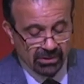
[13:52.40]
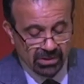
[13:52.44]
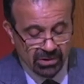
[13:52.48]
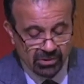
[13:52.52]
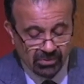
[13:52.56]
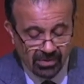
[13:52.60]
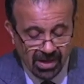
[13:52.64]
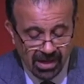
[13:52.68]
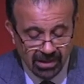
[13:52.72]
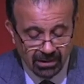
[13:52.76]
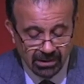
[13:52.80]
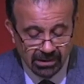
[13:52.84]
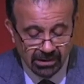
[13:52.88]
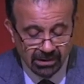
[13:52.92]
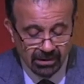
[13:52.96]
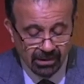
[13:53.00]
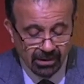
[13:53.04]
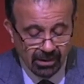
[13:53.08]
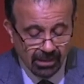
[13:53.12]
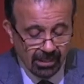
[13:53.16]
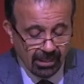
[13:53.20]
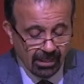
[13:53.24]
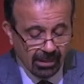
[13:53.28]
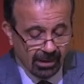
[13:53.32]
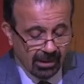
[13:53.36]

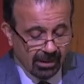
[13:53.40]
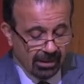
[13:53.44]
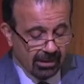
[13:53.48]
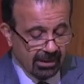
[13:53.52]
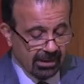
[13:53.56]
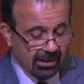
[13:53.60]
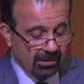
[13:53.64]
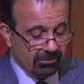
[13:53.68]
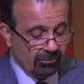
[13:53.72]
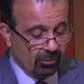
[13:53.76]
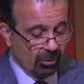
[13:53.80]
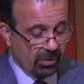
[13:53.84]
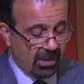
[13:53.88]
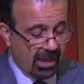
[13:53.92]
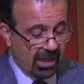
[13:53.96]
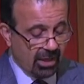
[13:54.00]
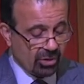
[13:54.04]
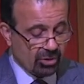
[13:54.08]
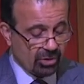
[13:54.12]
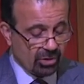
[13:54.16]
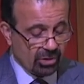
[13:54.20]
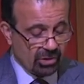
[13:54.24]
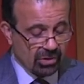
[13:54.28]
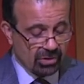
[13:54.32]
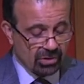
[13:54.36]
Israeli
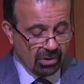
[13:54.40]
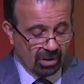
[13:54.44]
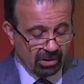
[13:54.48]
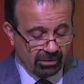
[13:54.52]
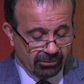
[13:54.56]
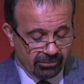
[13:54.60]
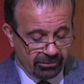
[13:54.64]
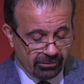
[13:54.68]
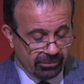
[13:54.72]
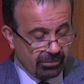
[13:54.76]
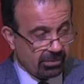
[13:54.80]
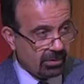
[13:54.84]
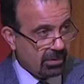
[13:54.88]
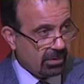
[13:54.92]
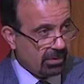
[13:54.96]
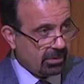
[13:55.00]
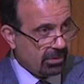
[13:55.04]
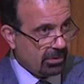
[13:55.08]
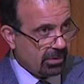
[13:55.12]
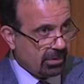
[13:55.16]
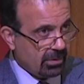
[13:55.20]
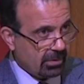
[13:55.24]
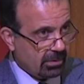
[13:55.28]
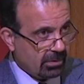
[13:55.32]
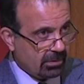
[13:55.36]
invocations of
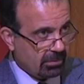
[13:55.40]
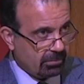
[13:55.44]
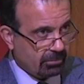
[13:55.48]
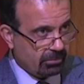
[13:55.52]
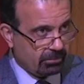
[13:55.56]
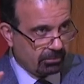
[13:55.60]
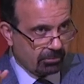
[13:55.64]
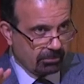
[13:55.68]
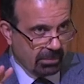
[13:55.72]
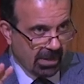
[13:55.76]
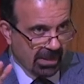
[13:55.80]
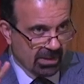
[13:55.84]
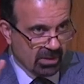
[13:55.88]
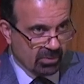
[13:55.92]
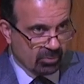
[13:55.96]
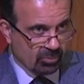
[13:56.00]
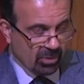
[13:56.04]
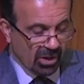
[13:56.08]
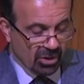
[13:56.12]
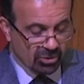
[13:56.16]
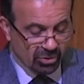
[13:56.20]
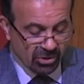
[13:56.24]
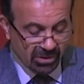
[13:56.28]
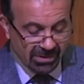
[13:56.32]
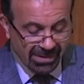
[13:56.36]
the
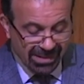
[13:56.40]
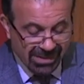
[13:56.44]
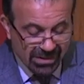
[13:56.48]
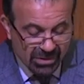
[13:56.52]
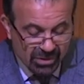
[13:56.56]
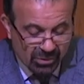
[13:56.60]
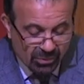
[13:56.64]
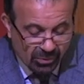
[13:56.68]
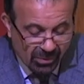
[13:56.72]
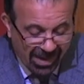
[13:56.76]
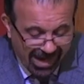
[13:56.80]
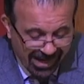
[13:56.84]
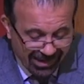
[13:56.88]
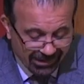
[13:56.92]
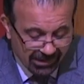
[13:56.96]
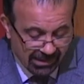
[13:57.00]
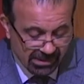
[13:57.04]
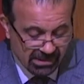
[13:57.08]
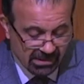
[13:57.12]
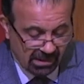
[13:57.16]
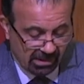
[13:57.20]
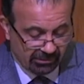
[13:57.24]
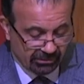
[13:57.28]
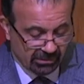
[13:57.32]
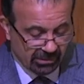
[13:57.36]
expression
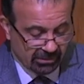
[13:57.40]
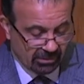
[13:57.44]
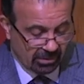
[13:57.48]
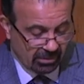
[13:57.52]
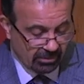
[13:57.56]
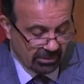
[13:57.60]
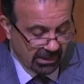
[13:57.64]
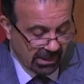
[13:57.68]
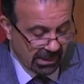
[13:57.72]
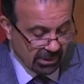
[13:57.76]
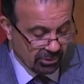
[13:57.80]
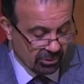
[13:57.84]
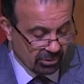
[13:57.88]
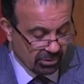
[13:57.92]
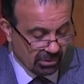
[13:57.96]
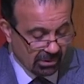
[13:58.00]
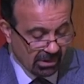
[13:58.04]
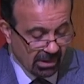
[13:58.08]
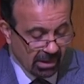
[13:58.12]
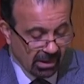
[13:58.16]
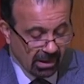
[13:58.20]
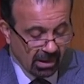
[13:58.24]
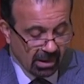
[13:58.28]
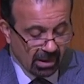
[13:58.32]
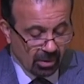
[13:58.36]
Israeli
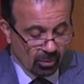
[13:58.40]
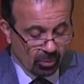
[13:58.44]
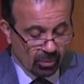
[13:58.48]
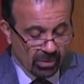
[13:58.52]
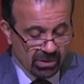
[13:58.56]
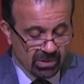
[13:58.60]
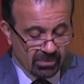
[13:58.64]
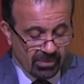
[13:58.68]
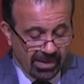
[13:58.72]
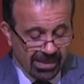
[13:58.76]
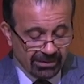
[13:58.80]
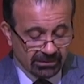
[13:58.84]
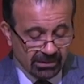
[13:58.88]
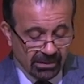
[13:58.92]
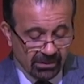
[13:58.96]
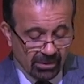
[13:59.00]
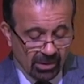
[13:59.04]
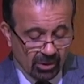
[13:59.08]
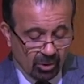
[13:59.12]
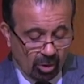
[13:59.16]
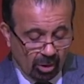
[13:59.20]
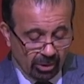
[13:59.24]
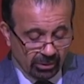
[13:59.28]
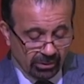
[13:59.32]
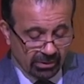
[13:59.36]
self-determination was made
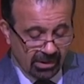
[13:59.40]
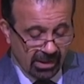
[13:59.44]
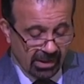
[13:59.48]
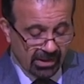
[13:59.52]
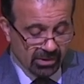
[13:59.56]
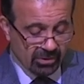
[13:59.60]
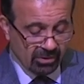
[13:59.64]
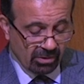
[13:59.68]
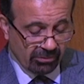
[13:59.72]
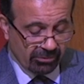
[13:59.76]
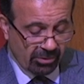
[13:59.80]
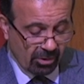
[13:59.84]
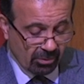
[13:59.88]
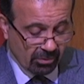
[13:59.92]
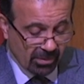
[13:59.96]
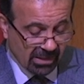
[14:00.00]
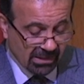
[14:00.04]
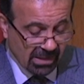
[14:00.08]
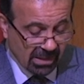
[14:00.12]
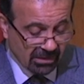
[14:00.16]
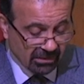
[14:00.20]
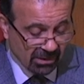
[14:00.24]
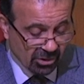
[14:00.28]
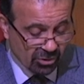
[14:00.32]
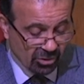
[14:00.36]
in the context of their
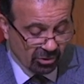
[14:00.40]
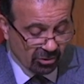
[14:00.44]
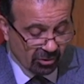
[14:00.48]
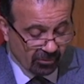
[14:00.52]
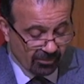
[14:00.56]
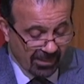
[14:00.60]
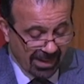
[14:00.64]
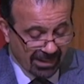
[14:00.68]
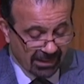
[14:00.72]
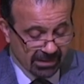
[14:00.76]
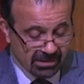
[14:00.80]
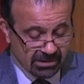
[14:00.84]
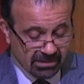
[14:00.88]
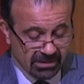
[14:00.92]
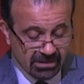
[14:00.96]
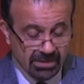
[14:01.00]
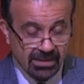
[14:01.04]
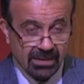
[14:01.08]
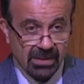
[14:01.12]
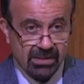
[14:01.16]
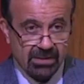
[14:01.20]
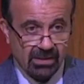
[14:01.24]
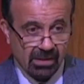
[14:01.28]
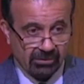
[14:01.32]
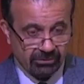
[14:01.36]
recognition of
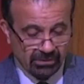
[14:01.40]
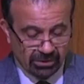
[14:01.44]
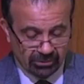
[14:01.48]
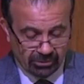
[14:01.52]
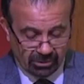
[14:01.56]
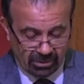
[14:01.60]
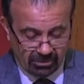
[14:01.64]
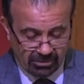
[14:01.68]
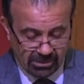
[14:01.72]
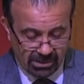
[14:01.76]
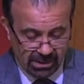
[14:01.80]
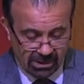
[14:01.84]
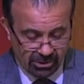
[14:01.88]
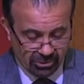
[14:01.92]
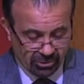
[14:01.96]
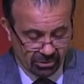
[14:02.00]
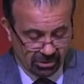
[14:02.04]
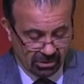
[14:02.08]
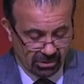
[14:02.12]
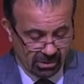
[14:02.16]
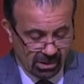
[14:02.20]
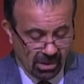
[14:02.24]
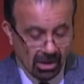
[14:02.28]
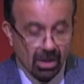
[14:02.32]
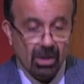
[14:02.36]
Palestinian
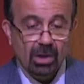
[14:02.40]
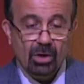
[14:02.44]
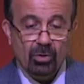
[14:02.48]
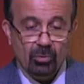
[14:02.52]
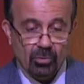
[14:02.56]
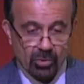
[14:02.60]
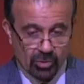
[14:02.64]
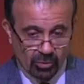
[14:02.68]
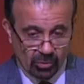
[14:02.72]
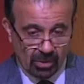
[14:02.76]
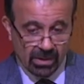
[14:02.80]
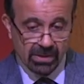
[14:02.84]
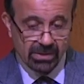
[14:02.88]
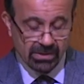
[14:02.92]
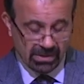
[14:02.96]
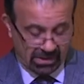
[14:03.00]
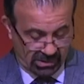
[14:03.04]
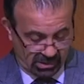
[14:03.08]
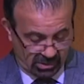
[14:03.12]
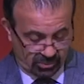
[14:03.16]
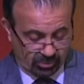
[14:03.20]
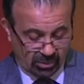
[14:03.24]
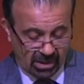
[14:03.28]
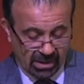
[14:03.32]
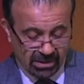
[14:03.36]
self-determination, which was
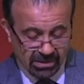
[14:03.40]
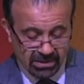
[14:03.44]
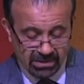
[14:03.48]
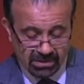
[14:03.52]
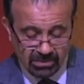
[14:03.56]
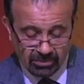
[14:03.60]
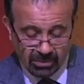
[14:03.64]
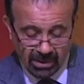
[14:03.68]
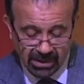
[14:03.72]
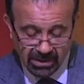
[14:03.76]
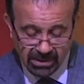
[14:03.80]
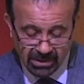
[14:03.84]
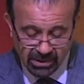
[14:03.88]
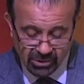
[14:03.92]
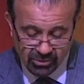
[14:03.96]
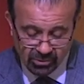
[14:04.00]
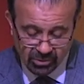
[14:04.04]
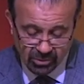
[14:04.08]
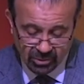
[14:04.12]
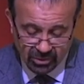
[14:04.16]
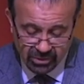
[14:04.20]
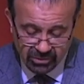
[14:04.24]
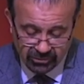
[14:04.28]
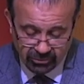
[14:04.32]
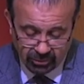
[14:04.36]
expressed by
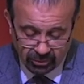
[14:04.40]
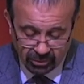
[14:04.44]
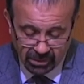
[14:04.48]
Israel's